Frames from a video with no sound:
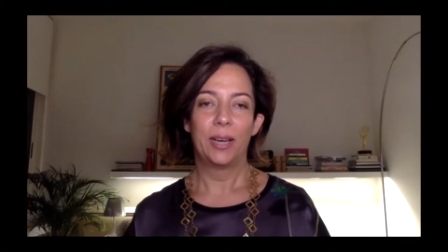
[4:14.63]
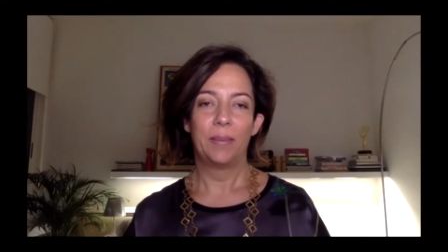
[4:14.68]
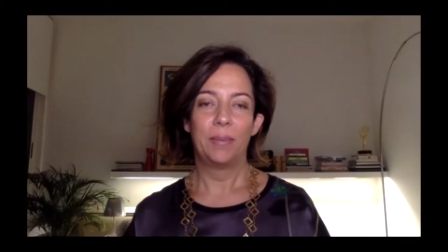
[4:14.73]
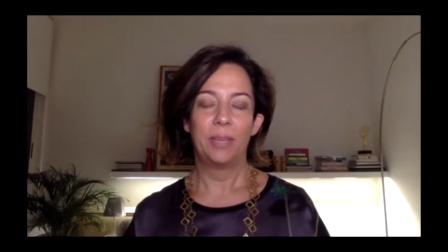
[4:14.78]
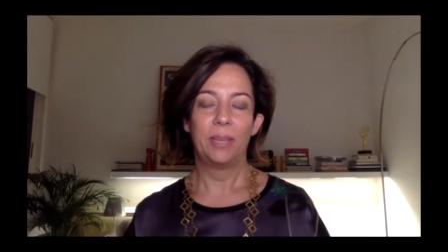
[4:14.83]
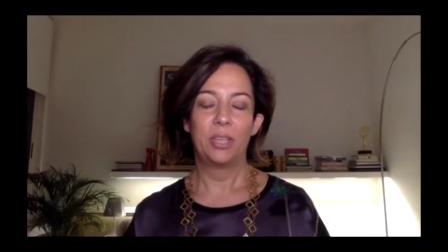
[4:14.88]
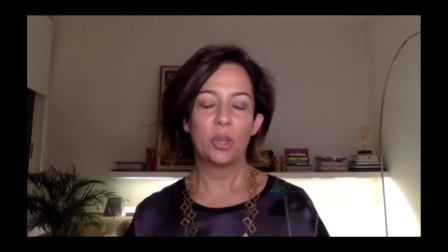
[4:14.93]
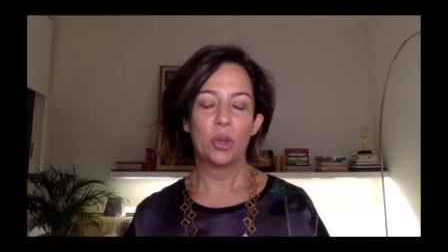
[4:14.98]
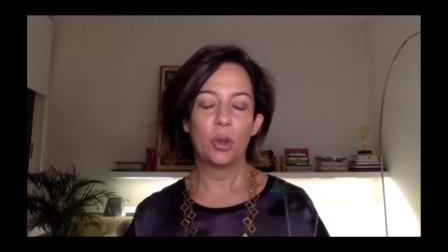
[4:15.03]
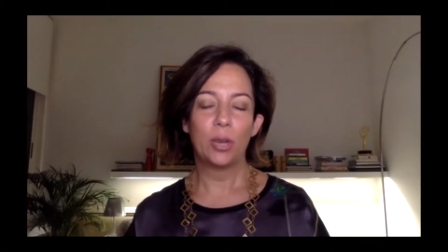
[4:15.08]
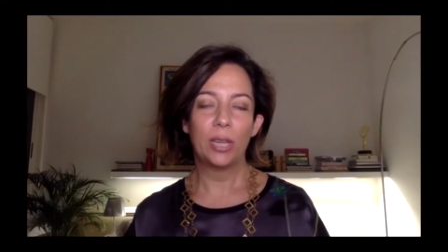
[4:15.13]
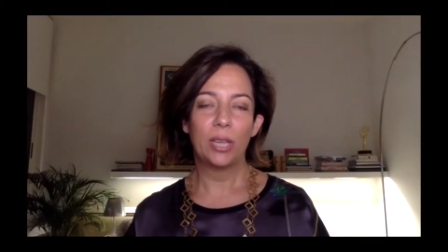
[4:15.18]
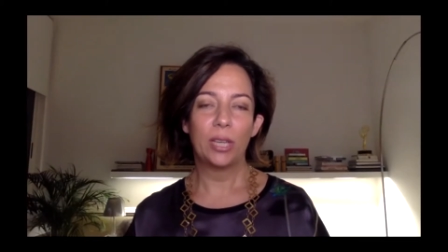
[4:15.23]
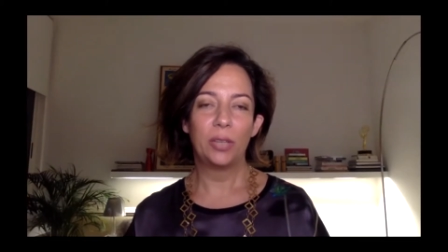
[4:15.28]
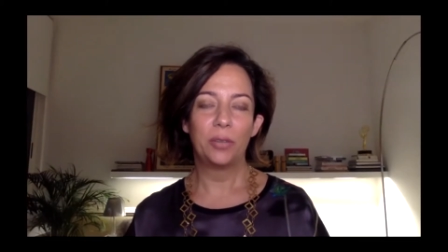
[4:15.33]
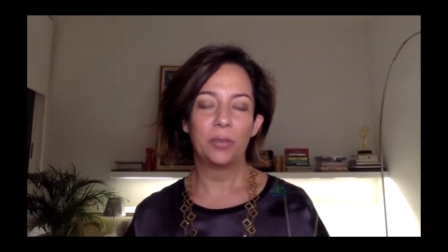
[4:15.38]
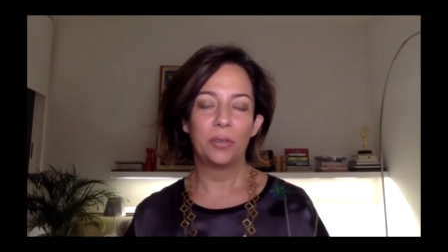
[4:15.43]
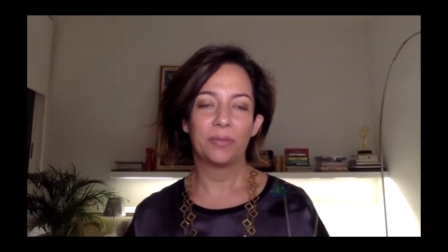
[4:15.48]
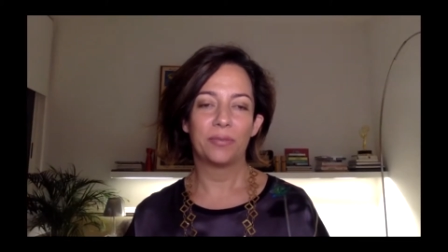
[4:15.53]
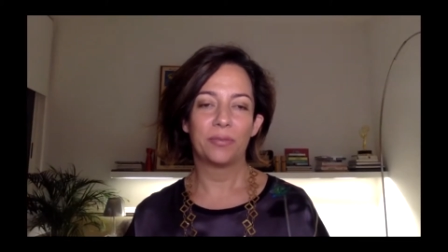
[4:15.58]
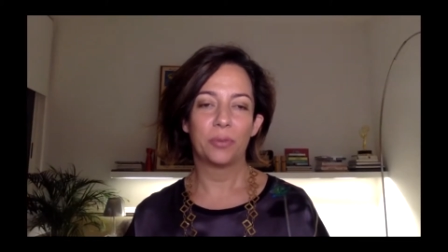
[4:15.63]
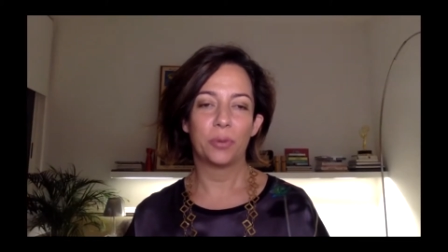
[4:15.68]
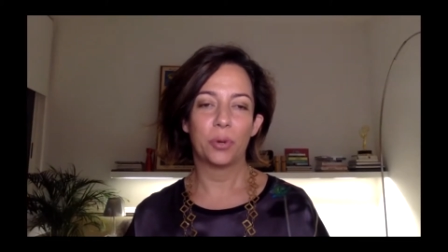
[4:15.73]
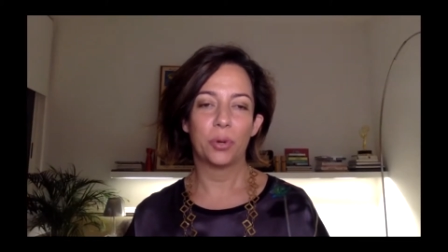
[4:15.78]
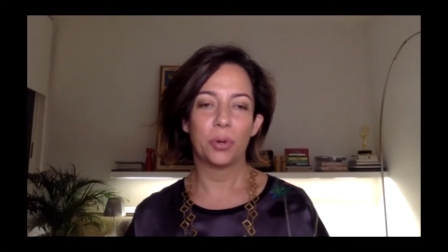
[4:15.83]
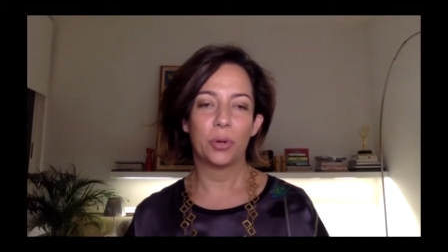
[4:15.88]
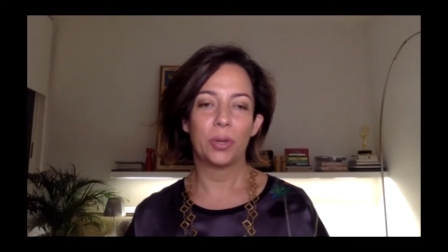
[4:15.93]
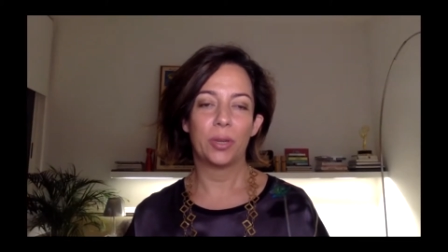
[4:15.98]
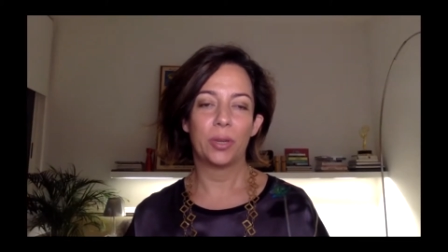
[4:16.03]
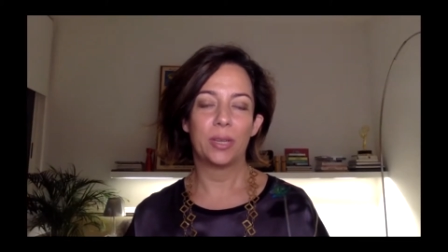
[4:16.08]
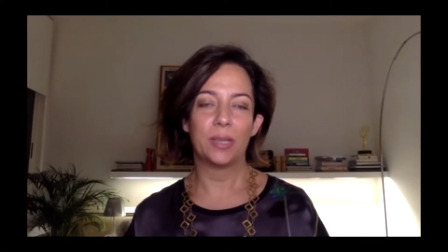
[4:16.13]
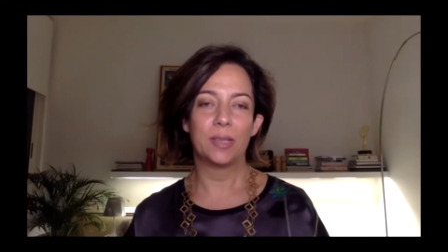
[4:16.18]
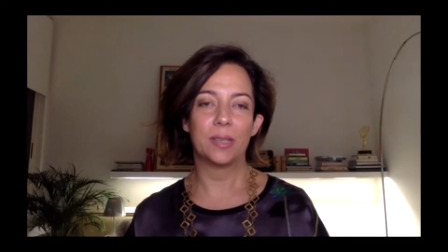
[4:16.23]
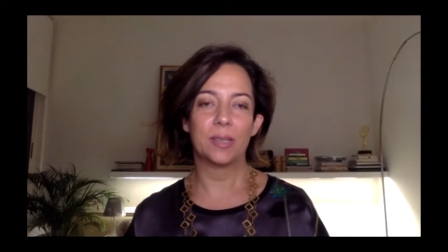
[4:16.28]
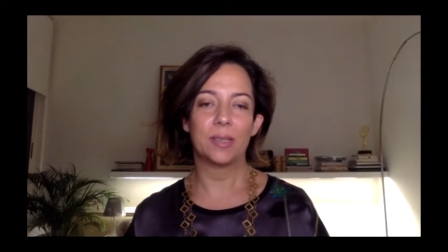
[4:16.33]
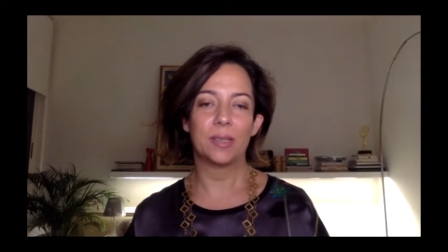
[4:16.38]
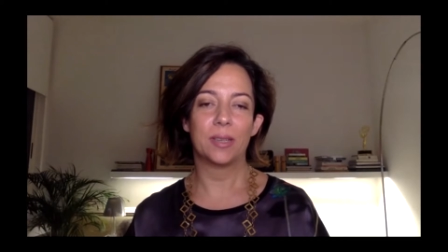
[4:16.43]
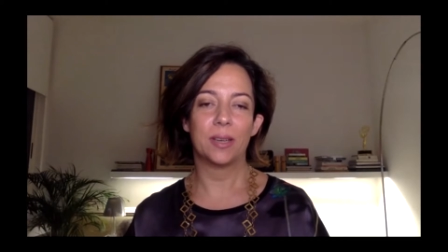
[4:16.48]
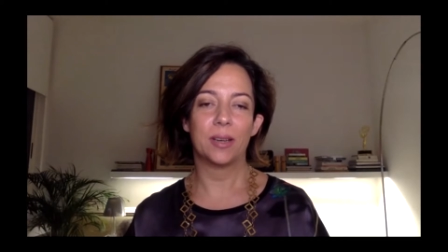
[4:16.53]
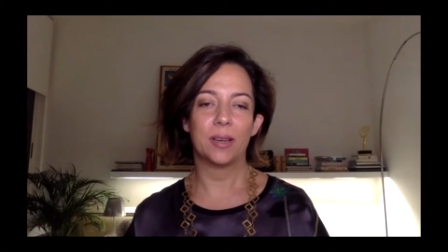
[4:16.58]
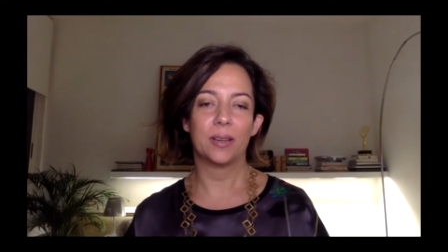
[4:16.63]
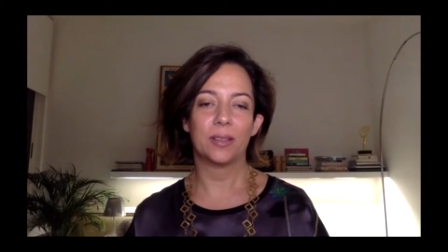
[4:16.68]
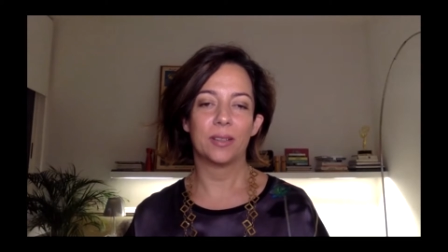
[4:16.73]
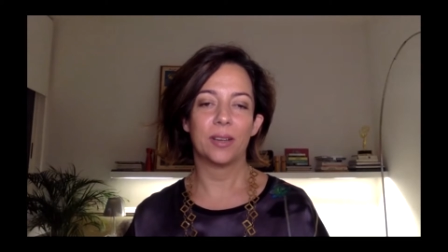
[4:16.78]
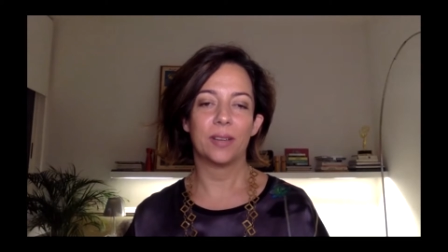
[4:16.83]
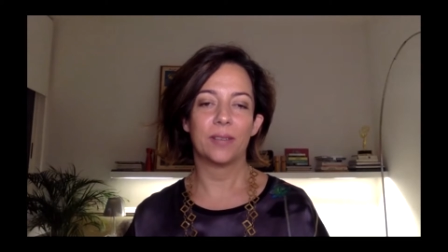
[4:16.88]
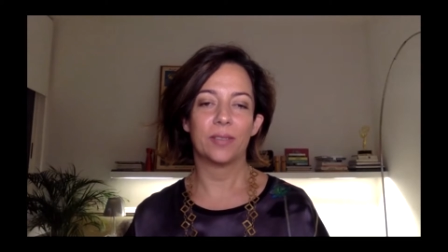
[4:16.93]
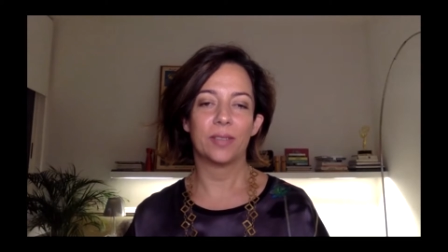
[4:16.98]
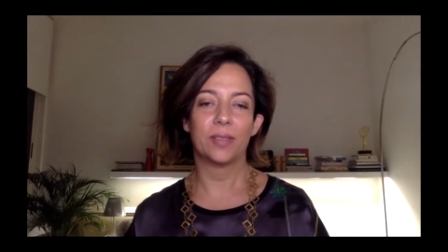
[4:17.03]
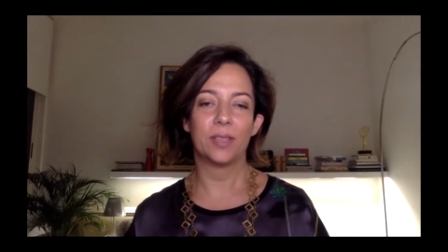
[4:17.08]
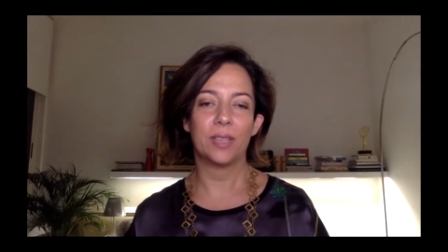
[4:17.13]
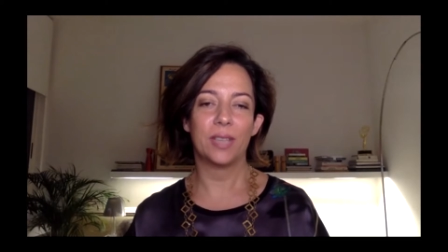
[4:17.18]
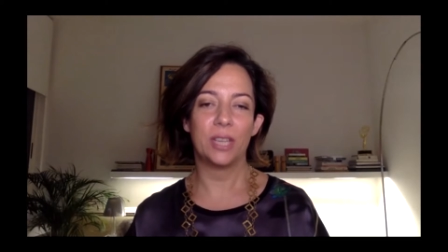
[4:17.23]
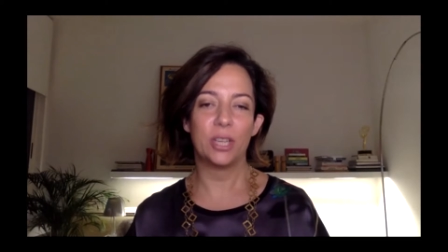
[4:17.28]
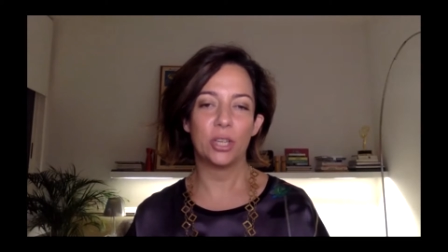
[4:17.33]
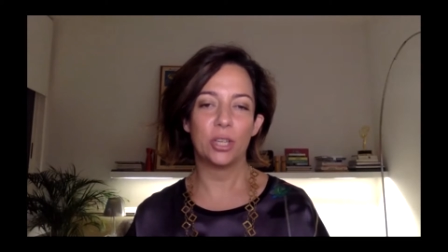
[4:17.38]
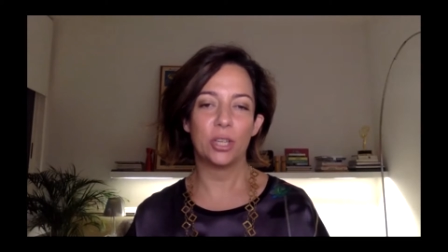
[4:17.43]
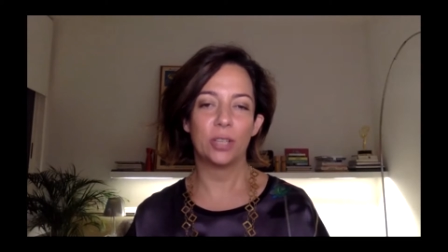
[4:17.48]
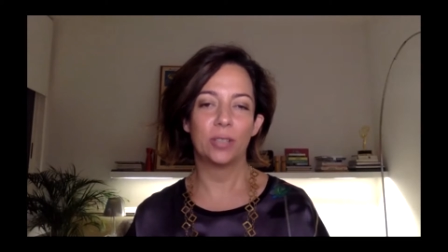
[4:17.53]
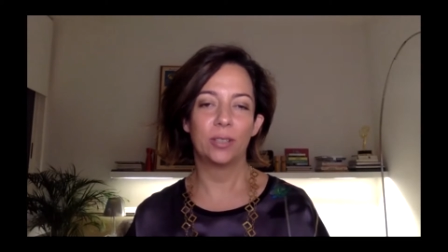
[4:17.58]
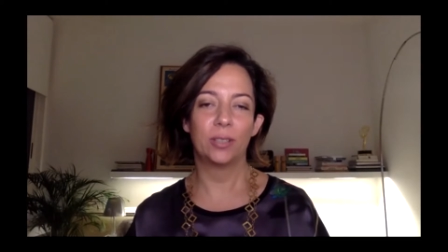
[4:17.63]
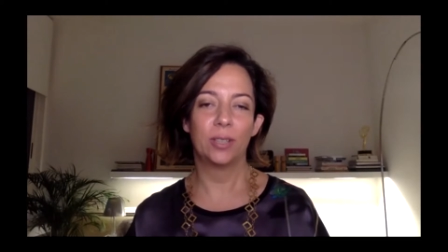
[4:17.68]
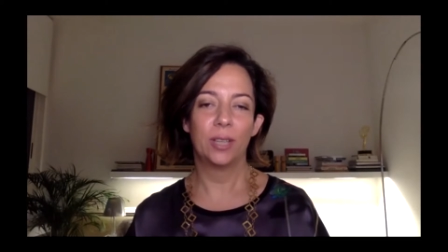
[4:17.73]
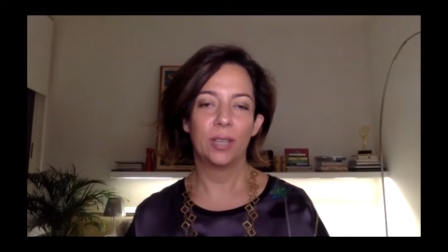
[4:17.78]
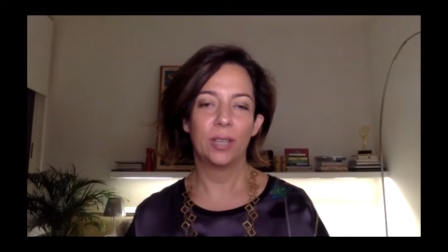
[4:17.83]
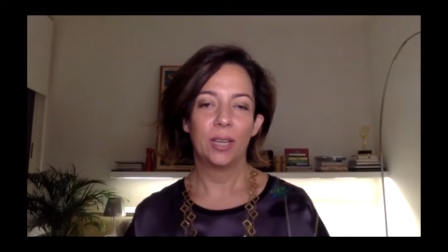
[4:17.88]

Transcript: be joining you for this conversation.